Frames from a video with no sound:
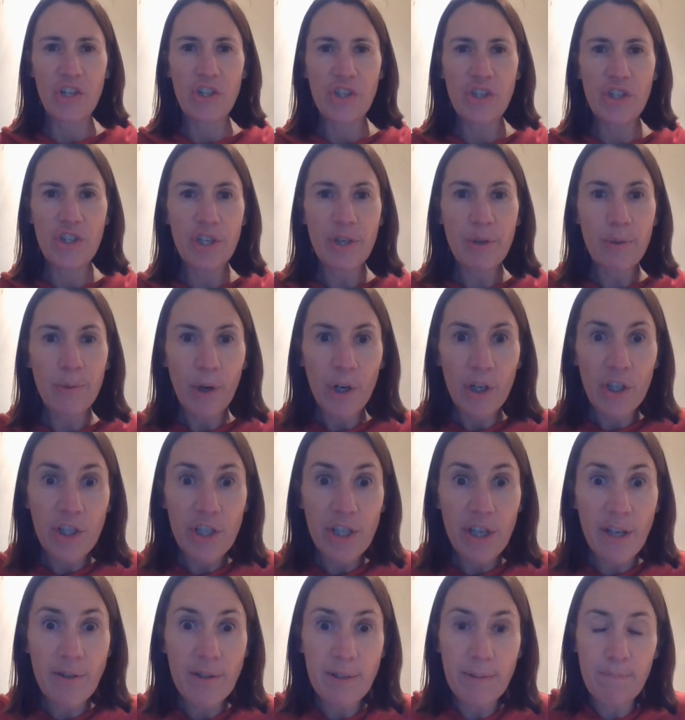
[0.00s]
Do you watch
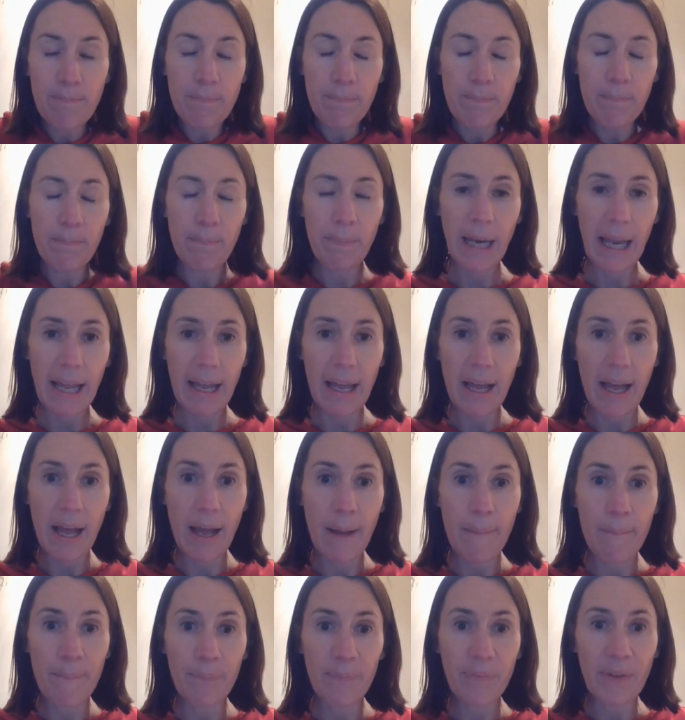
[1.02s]
those
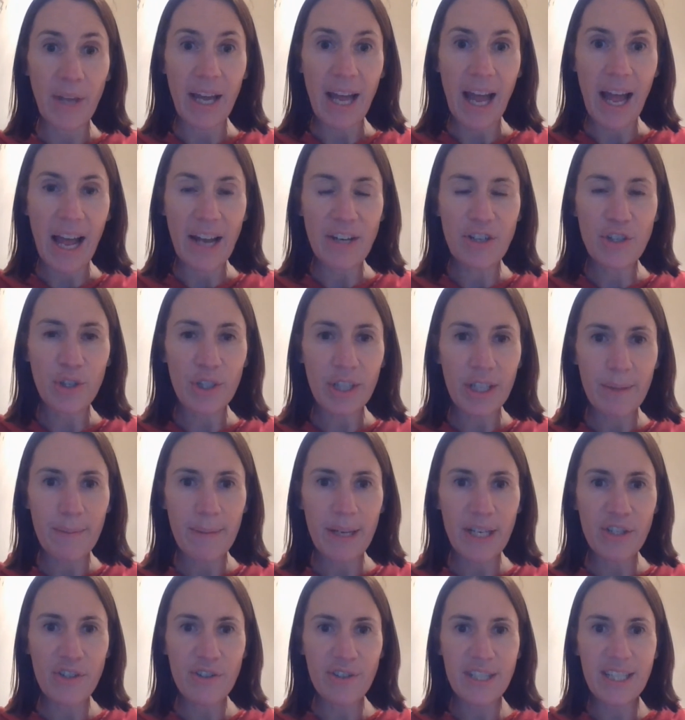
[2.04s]

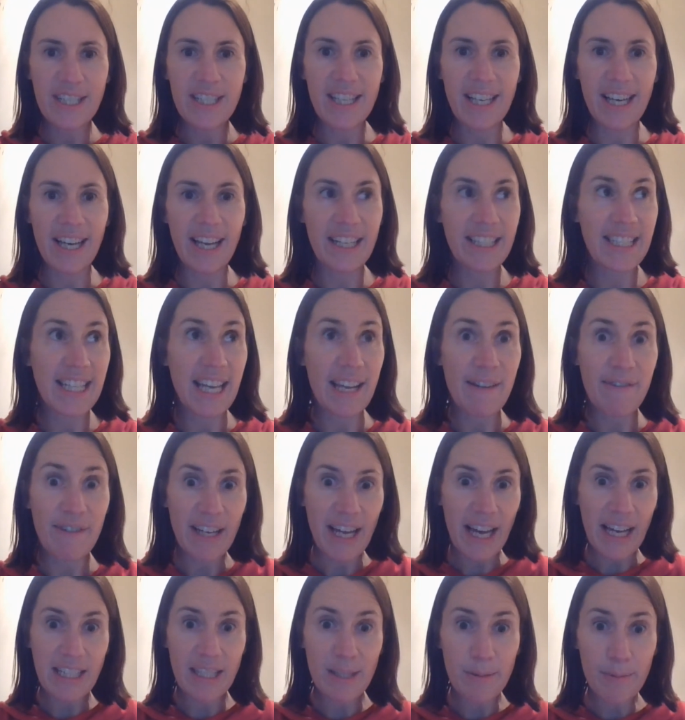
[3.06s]
documentaries that David
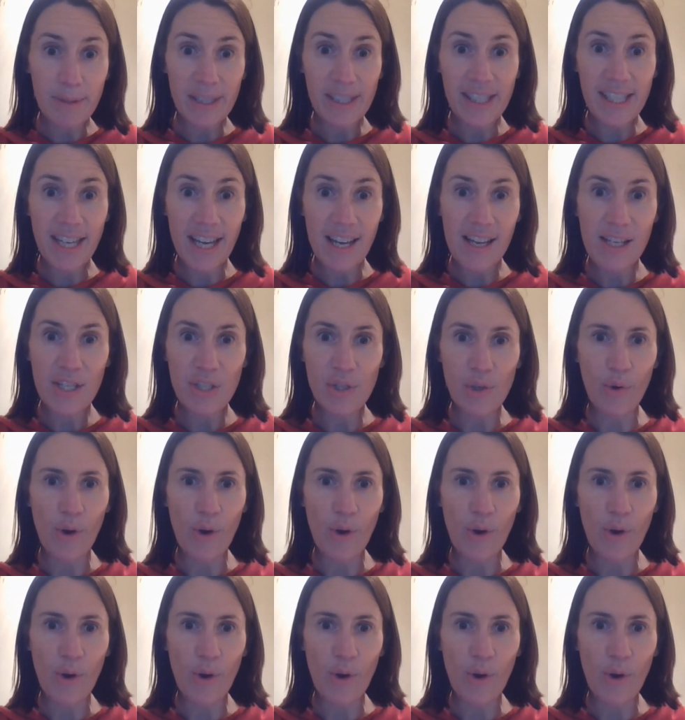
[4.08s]
Attenborough does,